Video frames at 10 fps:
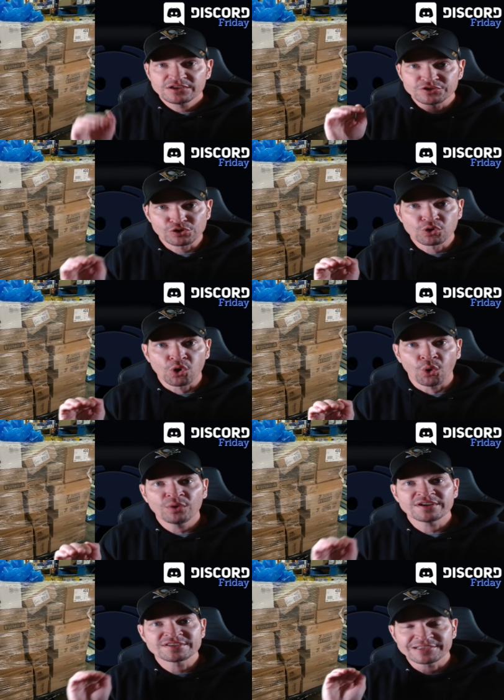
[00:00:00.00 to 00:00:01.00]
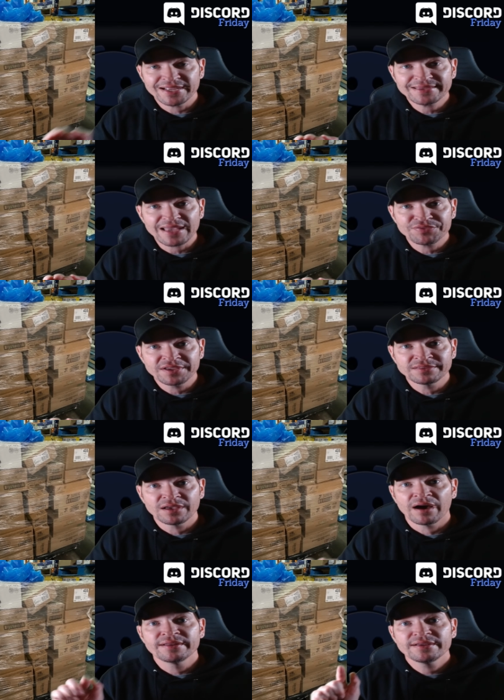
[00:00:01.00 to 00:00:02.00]
your goal is to get that thing
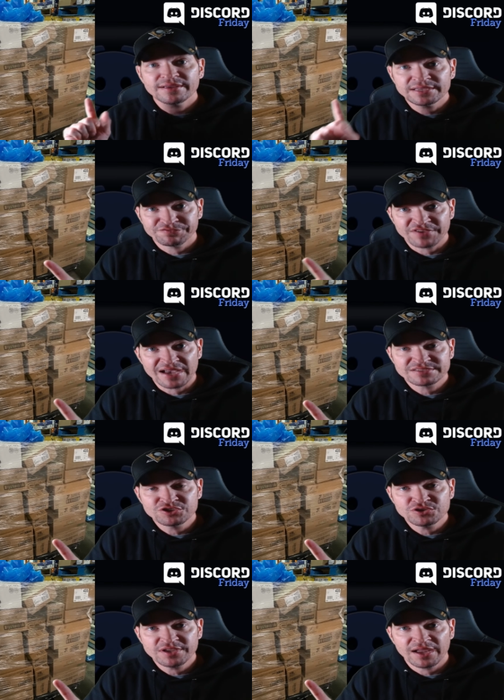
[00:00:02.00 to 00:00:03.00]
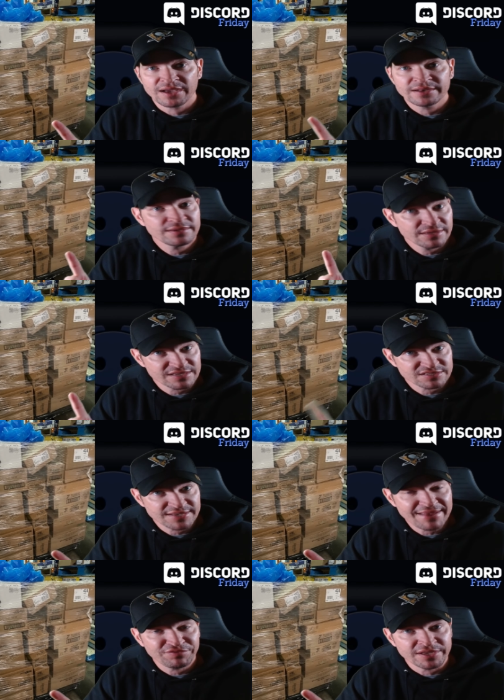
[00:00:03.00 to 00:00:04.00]
done as fast as you can, as
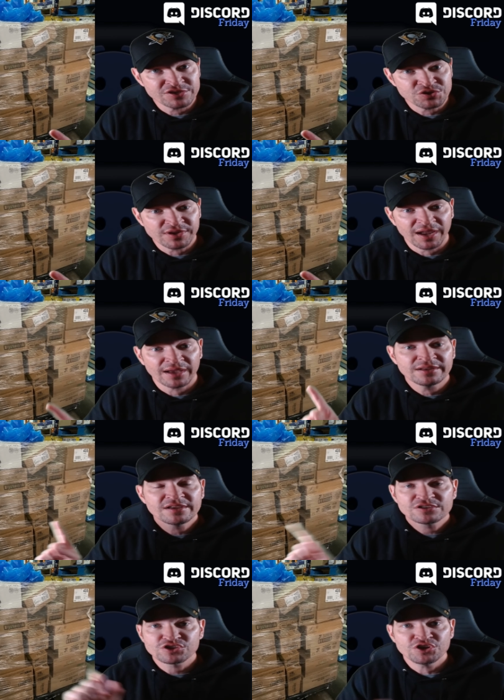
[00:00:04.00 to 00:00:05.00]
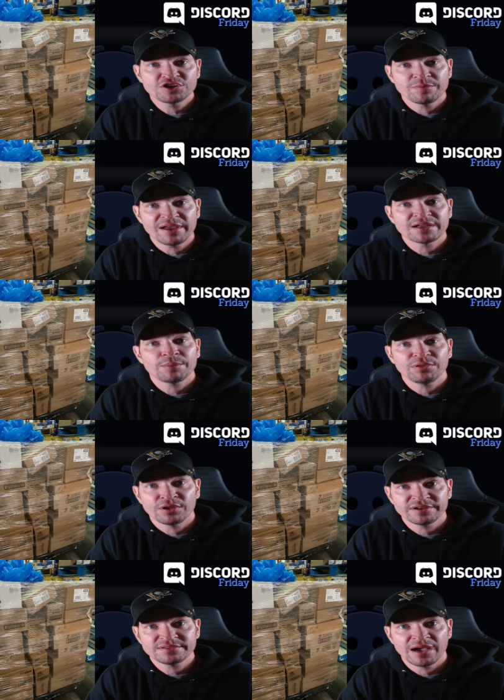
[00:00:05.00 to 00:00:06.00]
safely as you can, so you can make up a
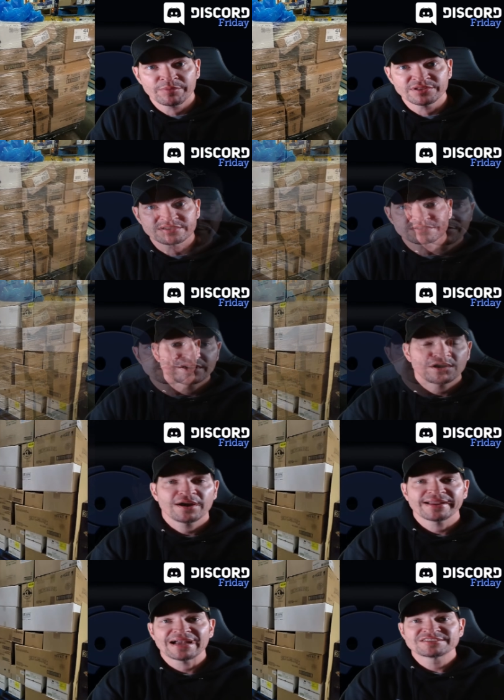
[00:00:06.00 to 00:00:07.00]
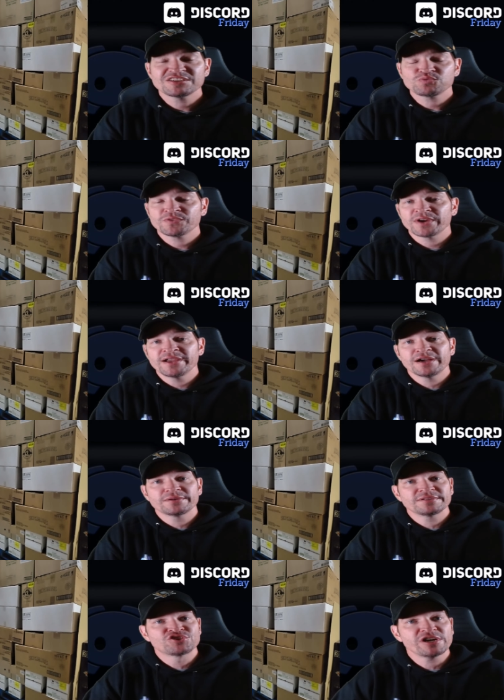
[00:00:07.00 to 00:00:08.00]
lot of time on these. All right, guys, this one right
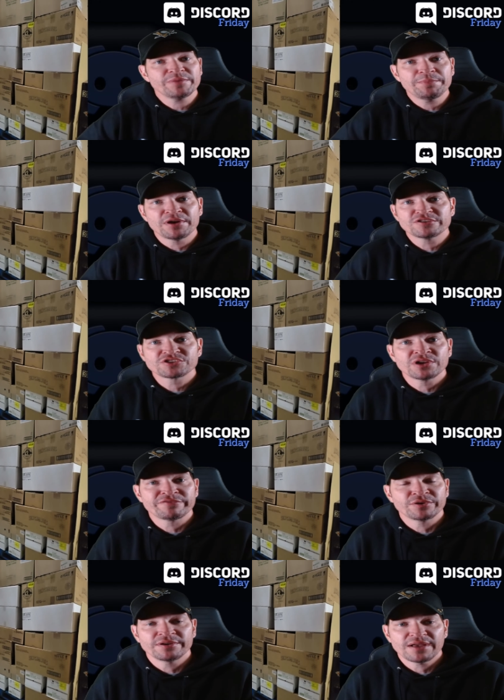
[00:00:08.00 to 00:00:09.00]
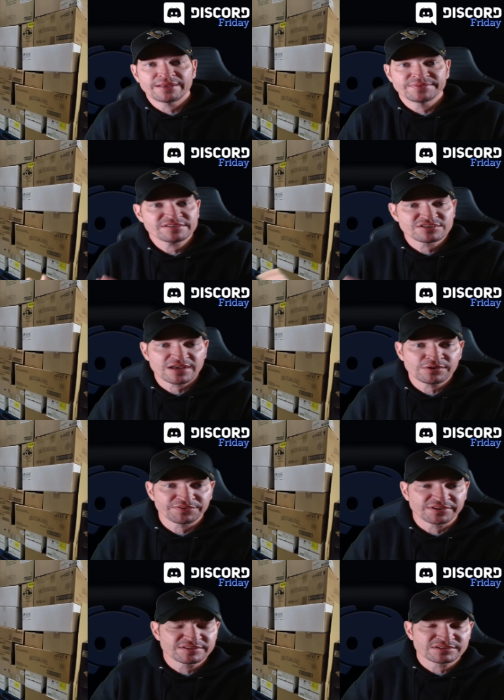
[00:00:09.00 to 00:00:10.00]
here, Jeremy posted over. Uh, this is I don't
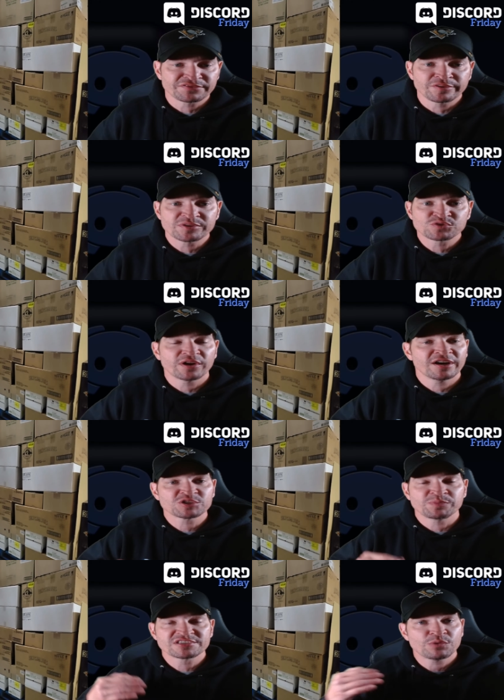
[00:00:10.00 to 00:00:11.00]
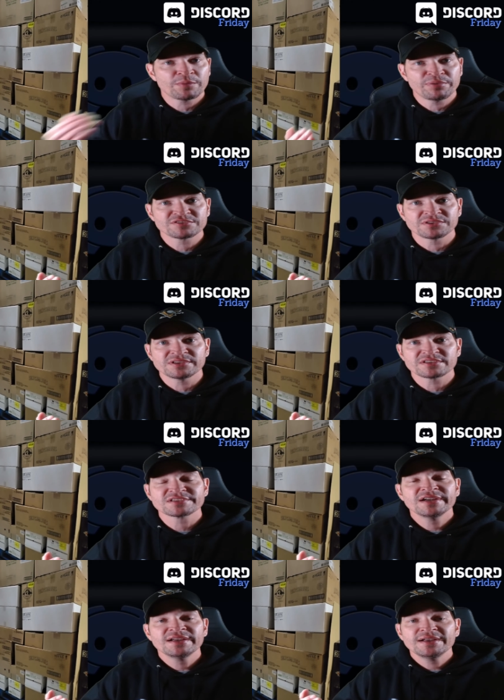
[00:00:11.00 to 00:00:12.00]
think this is from his warehouse, but someone posted
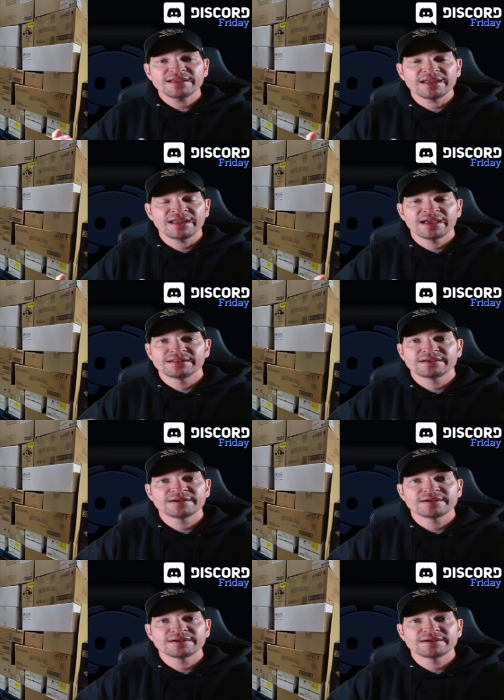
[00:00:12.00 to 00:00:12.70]
this, and